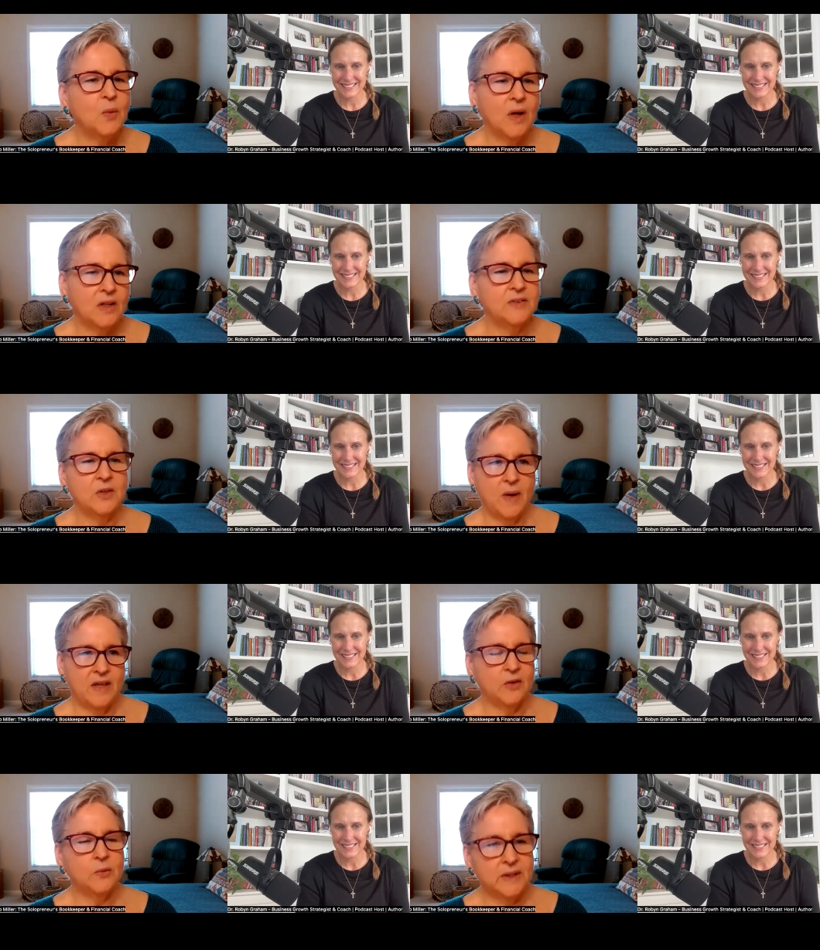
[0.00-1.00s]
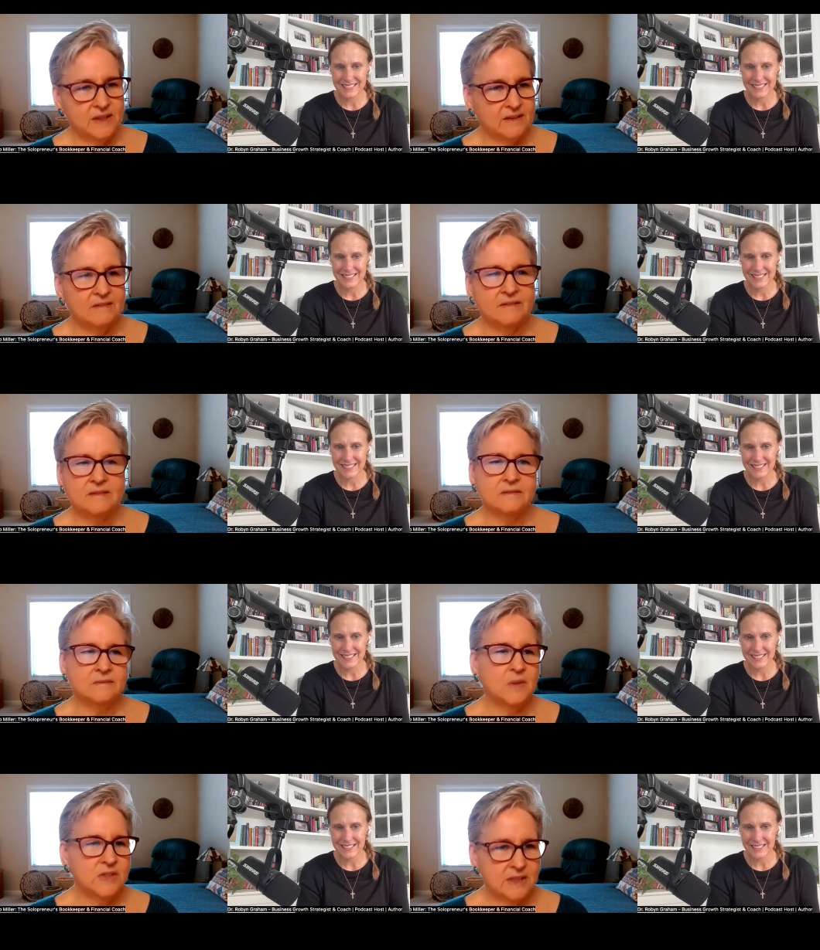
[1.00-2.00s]
Speaker 1: well on their way. They're written,
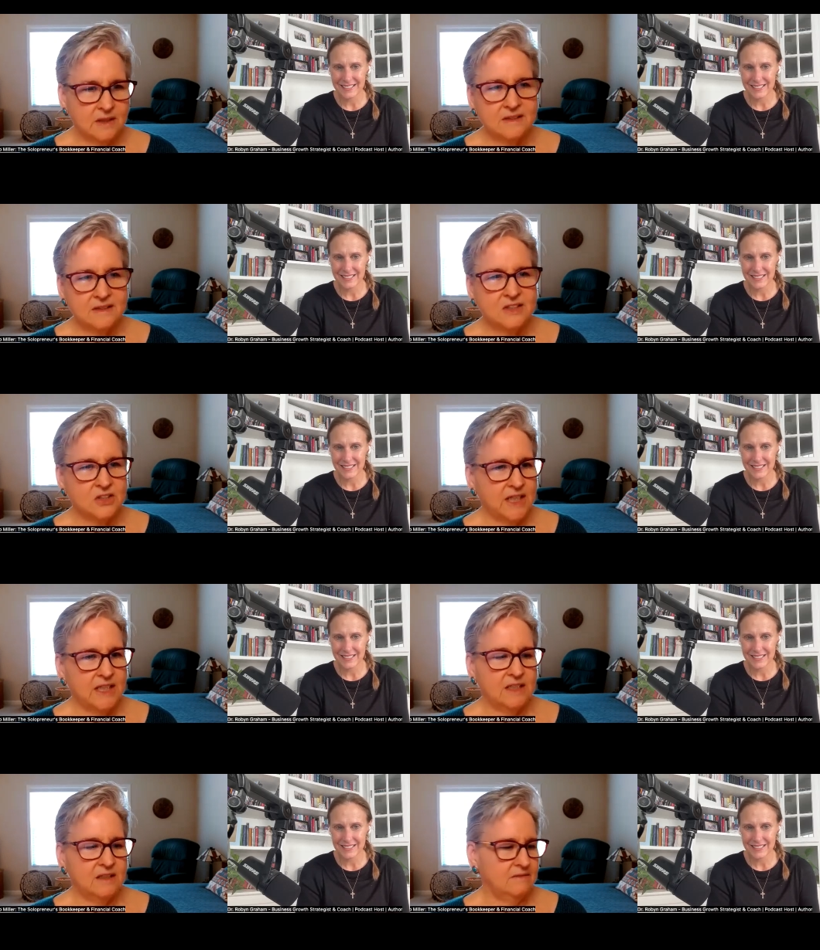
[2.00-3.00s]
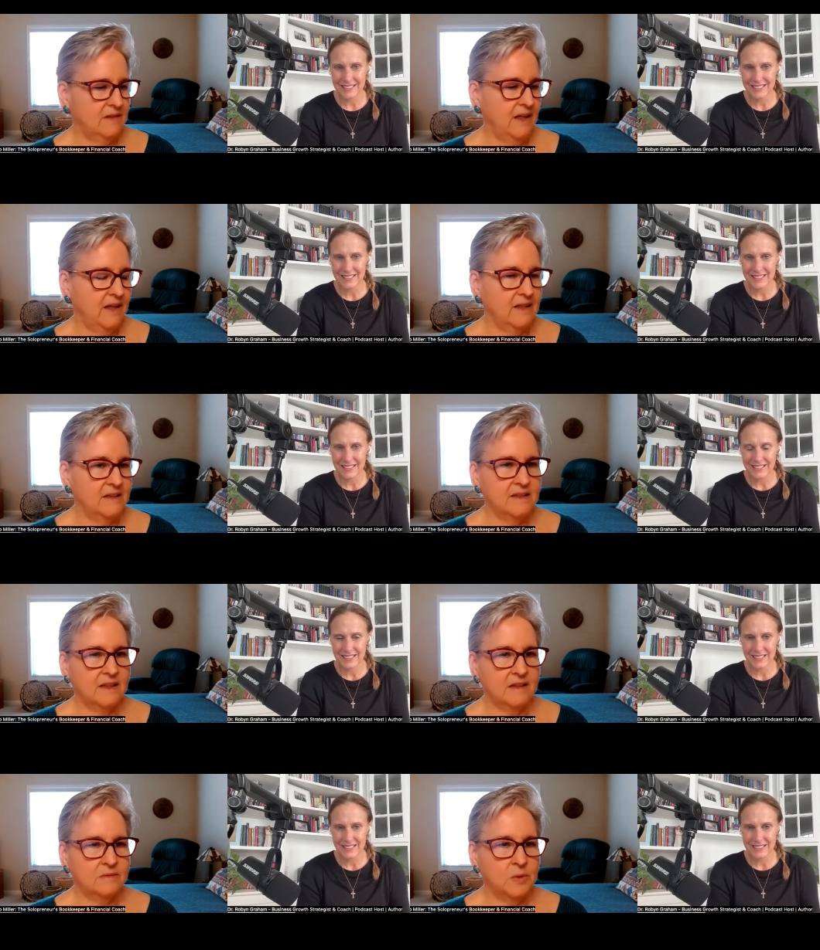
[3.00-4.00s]
mostly illustrated, and
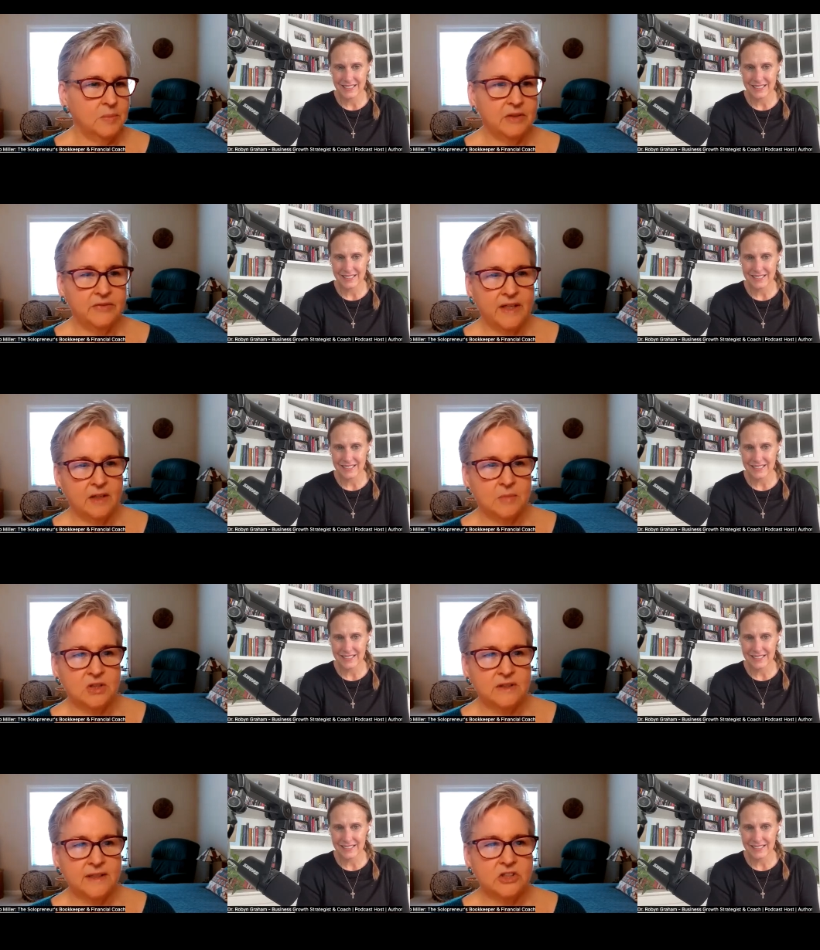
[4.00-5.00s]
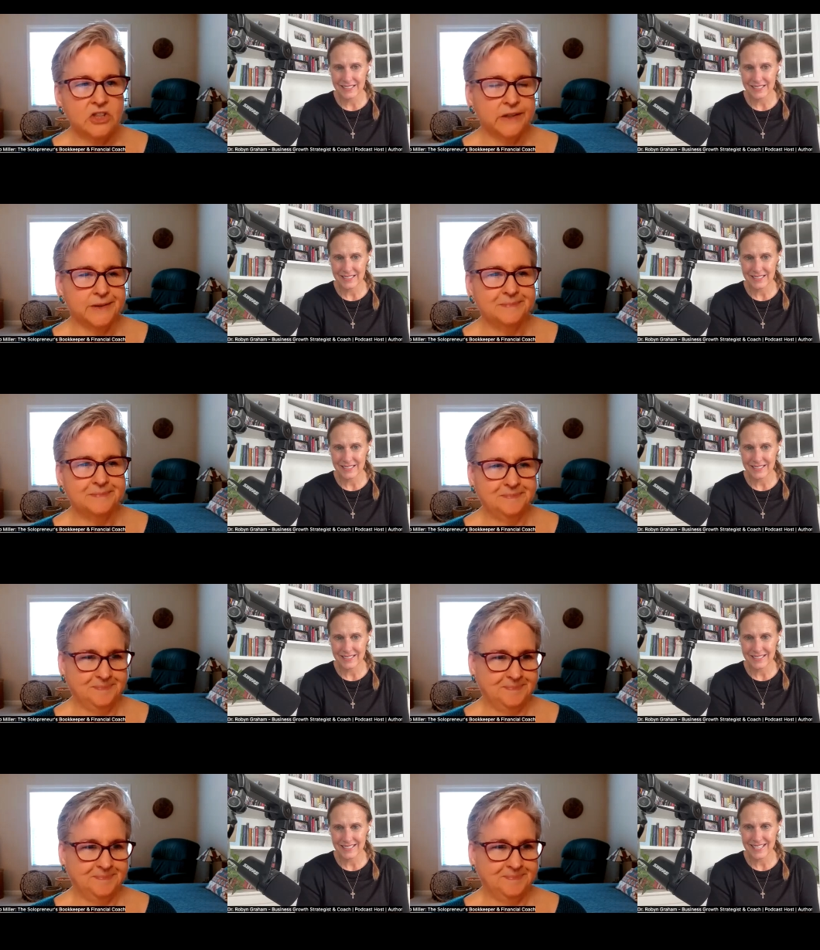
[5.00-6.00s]
will be available next year.
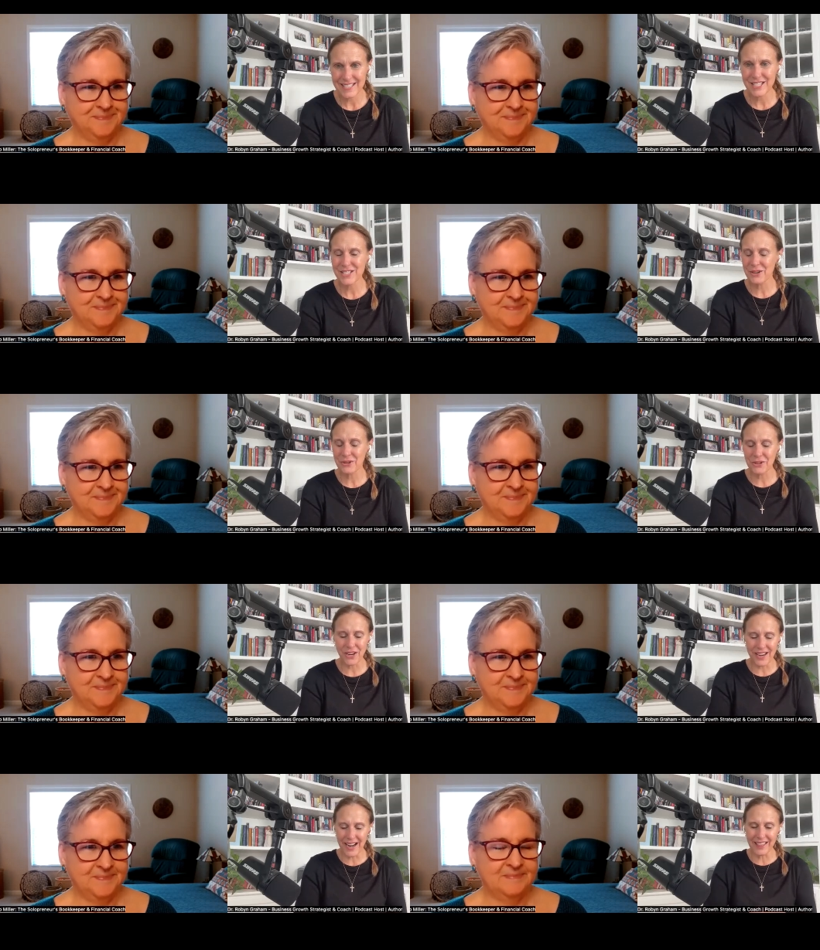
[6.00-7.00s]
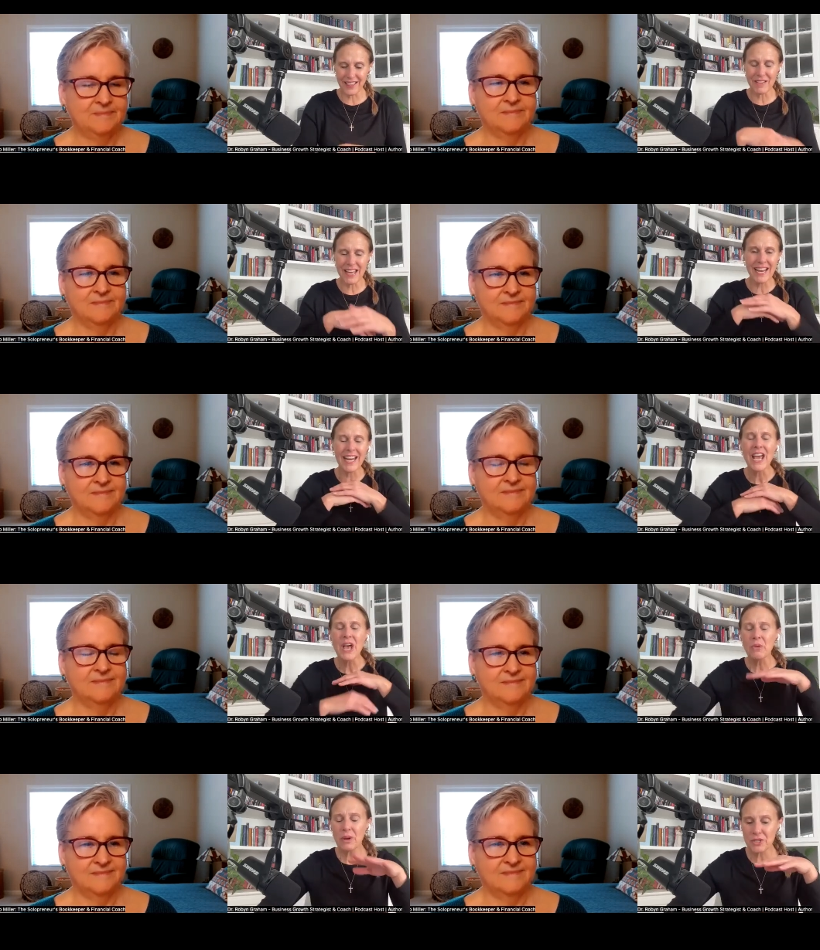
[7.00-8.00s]
Speaker 2: That's so great. I love it. And
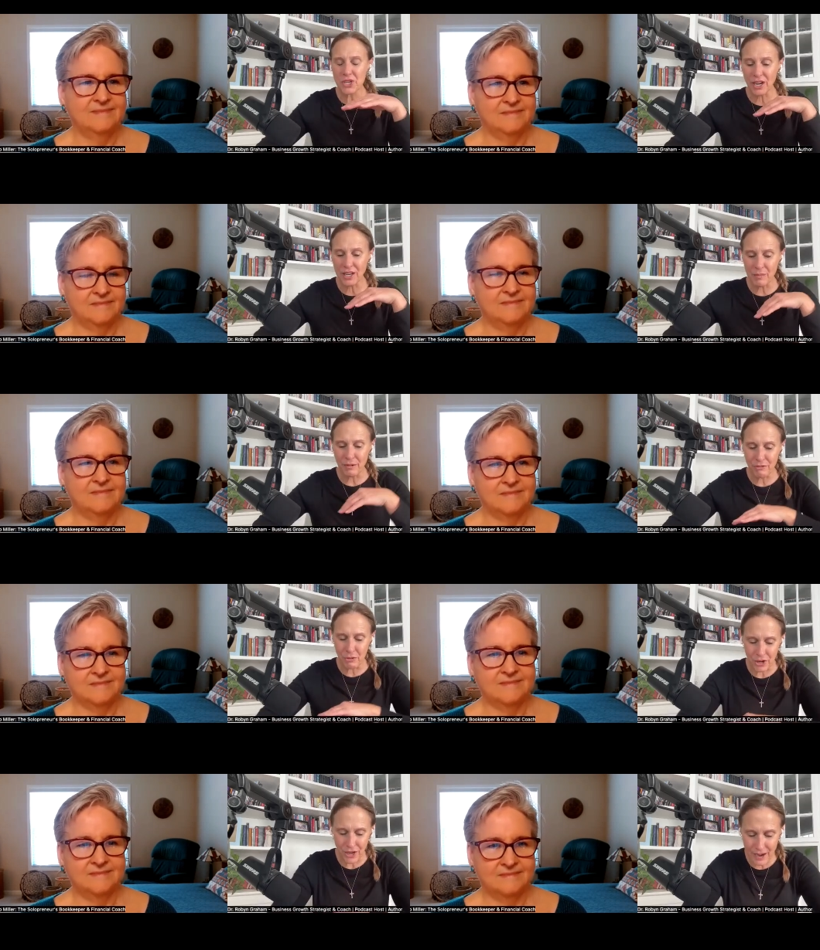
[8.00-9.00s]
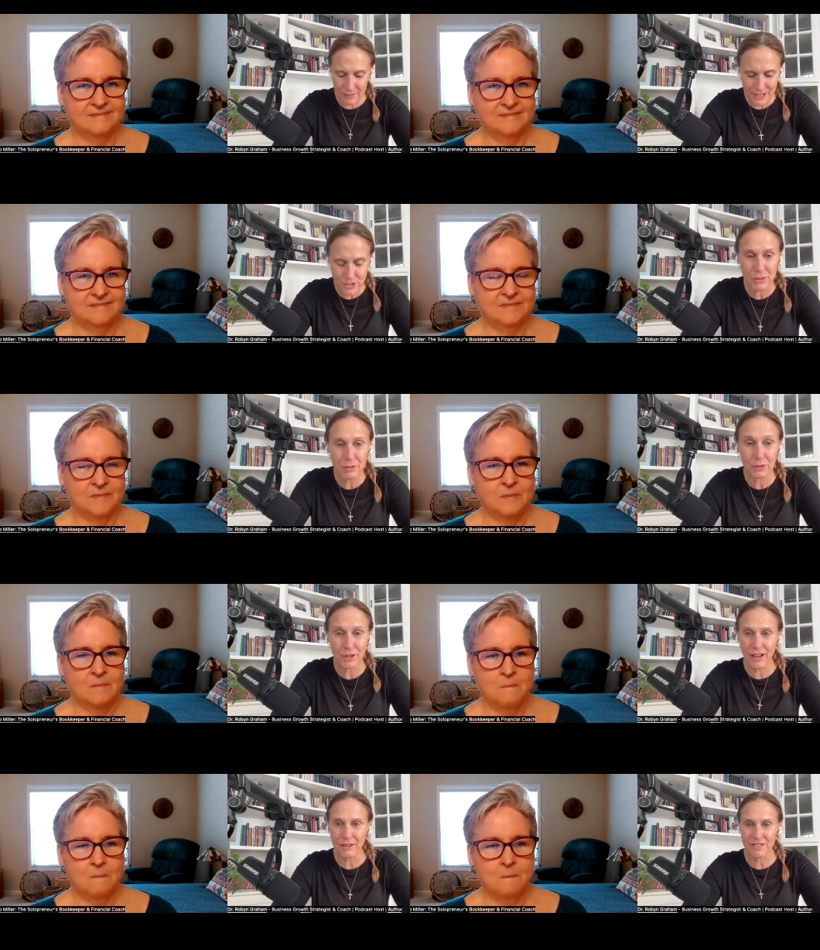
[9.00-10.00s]
we were talking before how much we both
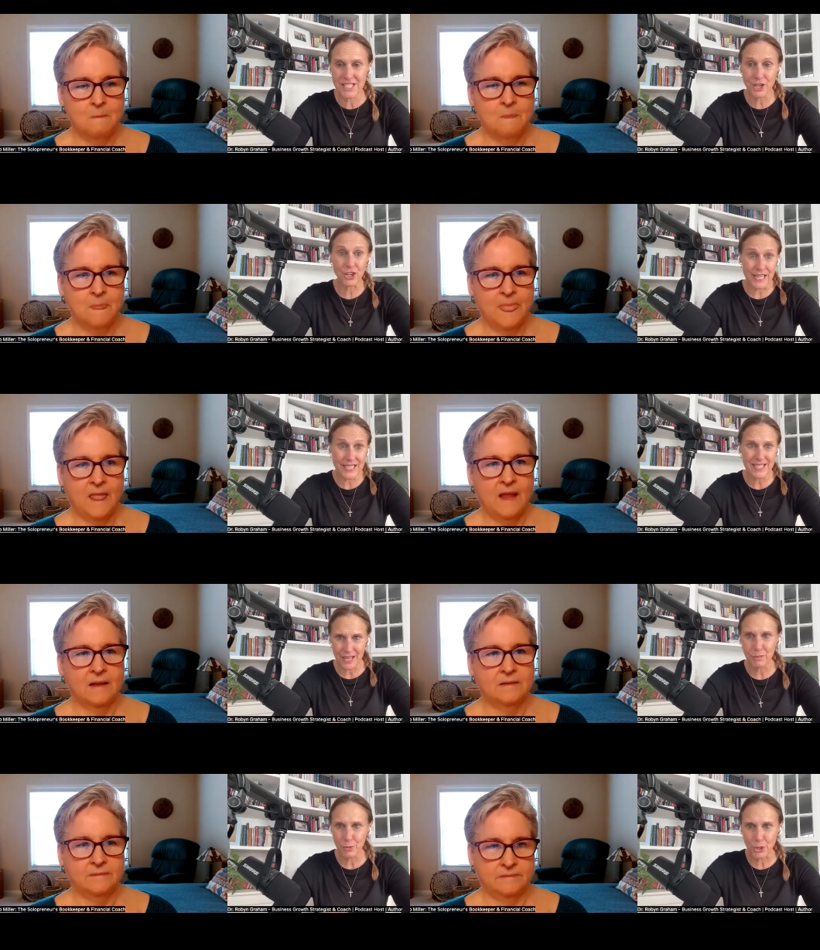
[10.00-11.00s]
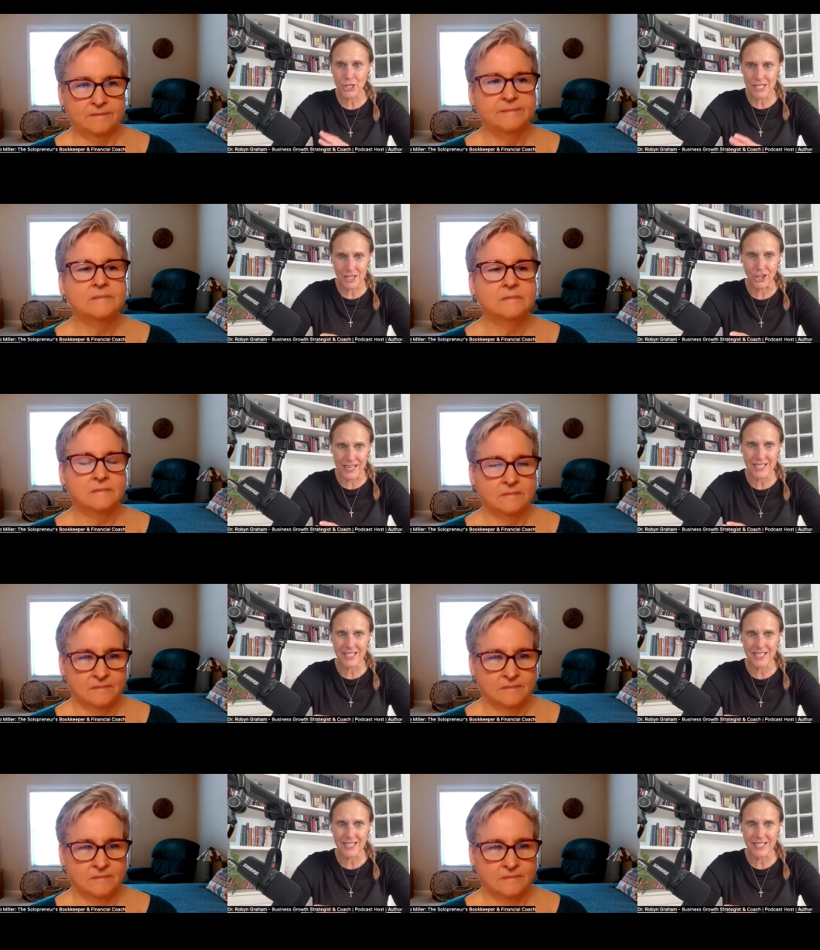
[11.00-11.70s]
love series, like book series,